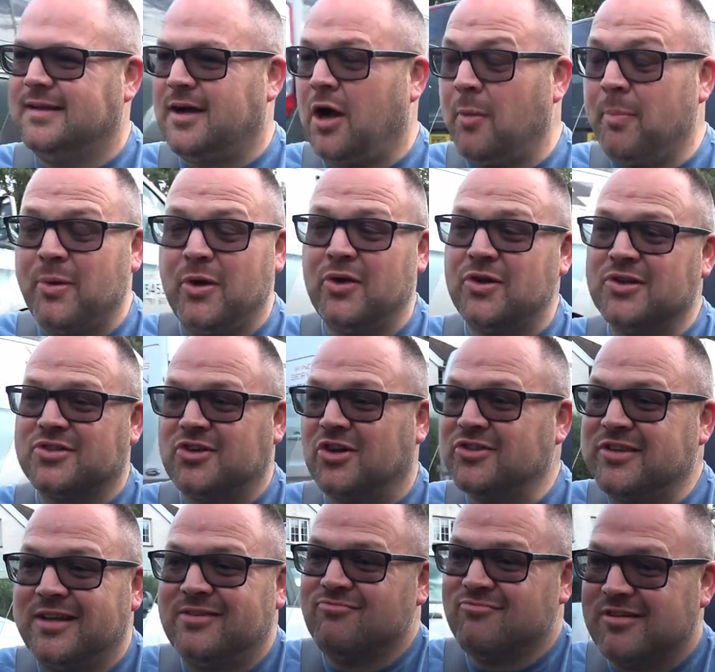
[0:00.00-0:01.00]
I'll be honest,
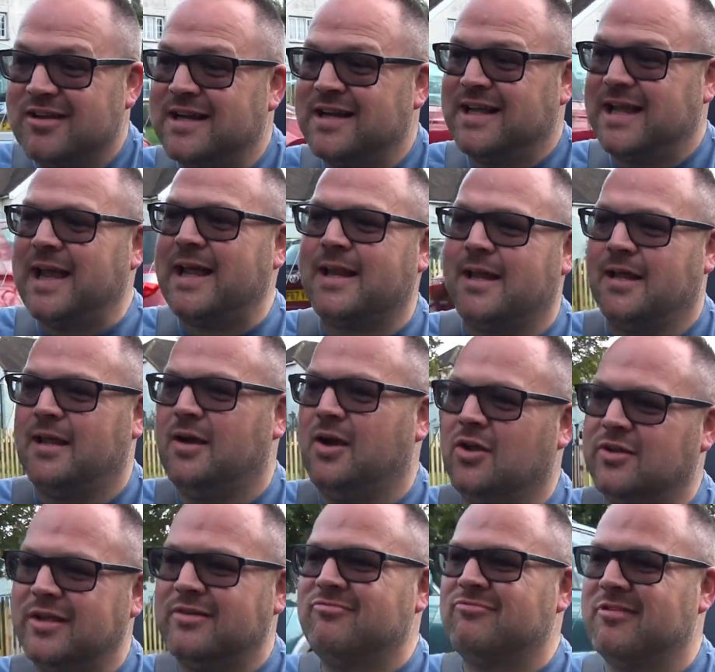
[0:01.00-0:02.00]
I didn't really get it.
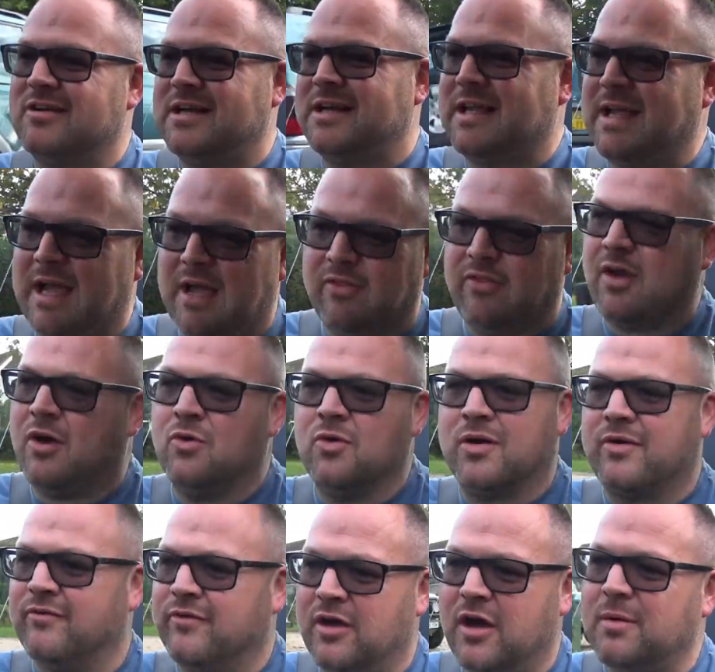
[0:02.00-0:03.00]
I didn't really get the
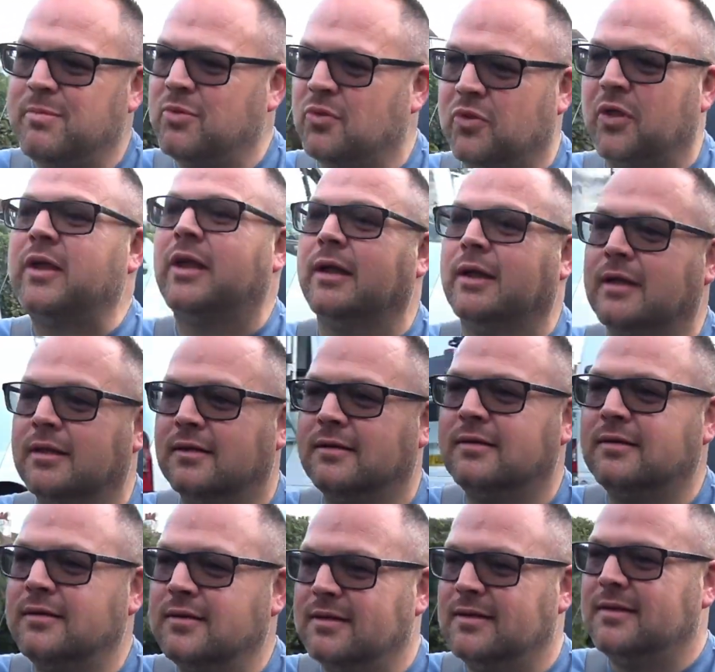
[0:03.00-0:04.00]
whole convertible thing.
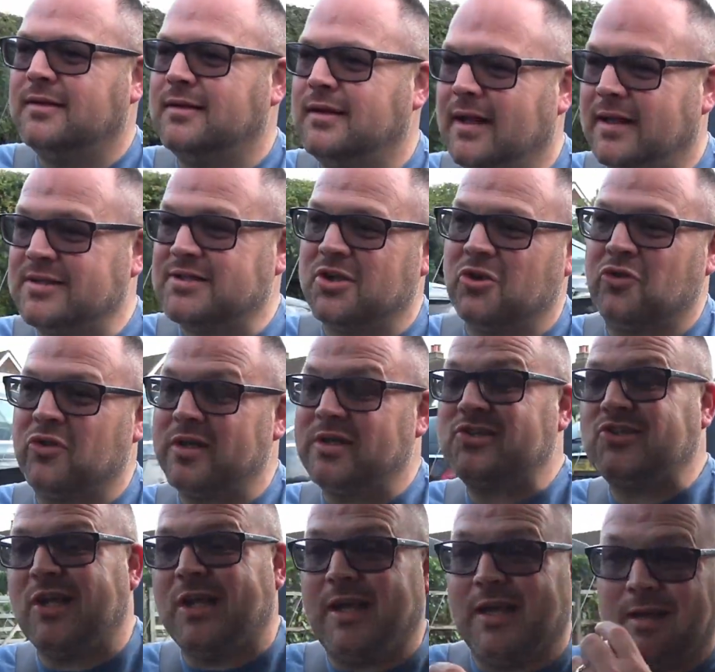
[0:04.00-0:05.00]
until
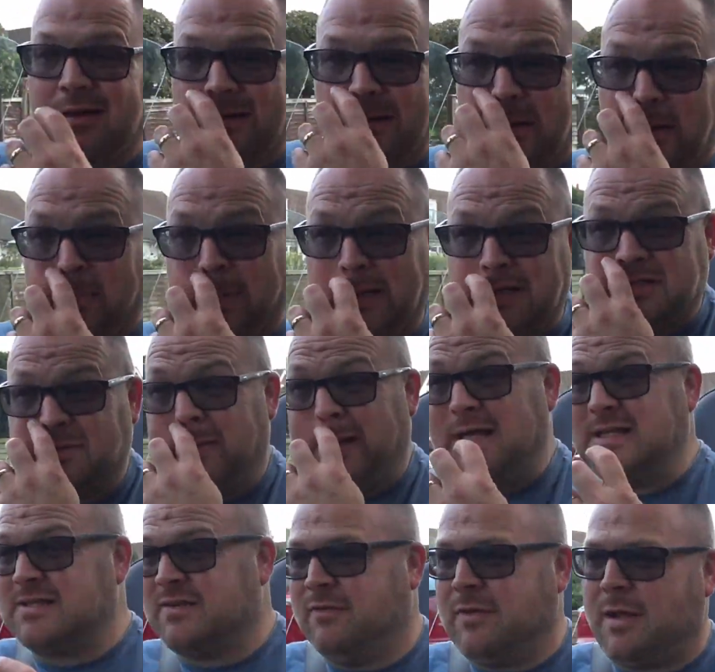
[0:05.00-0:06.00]
this year, and a bunch of
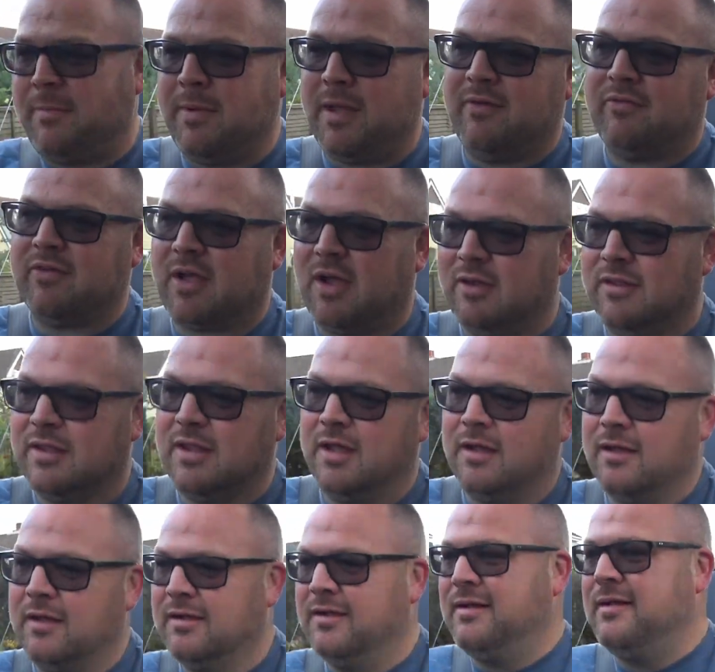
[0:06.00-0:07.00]
mates have let me have a go in
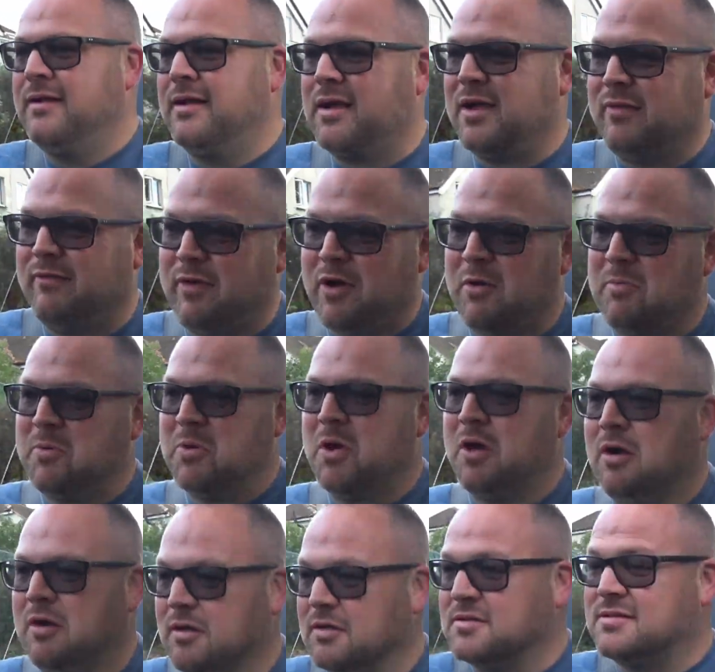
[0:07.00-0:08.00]
their convertible
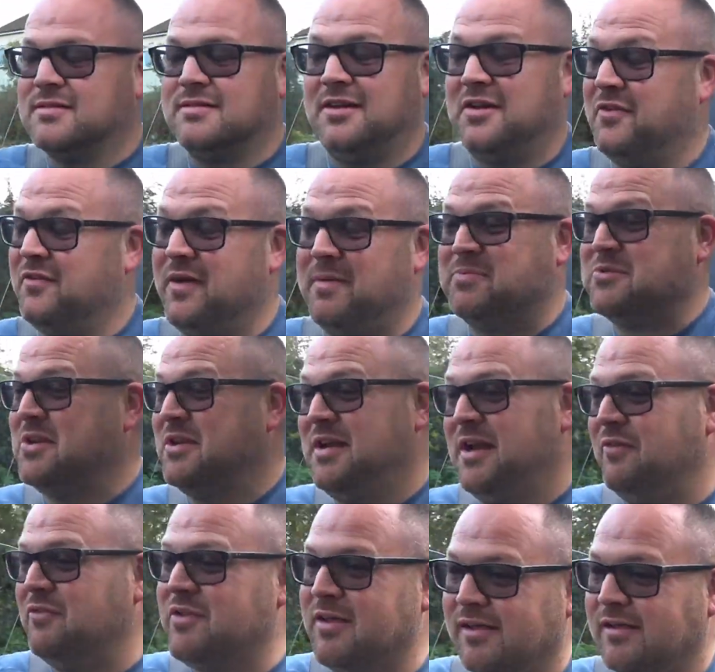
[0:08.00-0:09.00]
cars, and I've
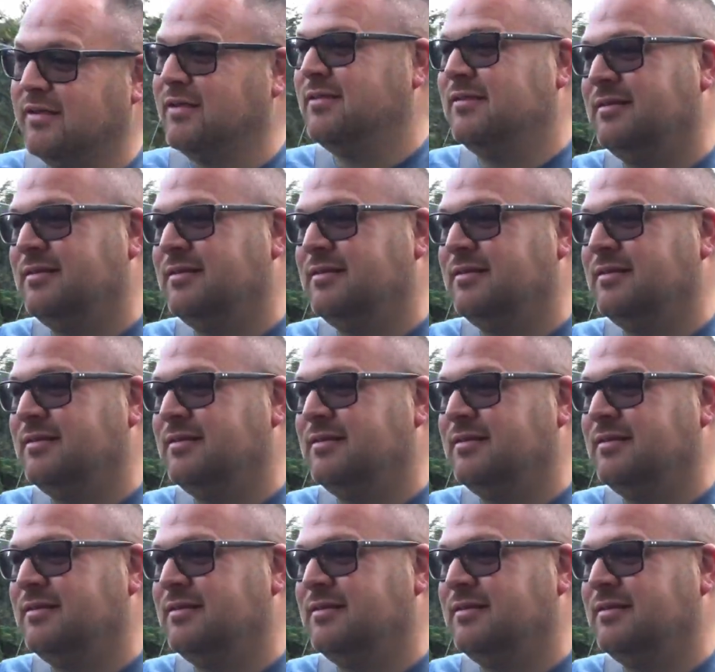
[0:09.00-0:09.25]
absolutely loved it.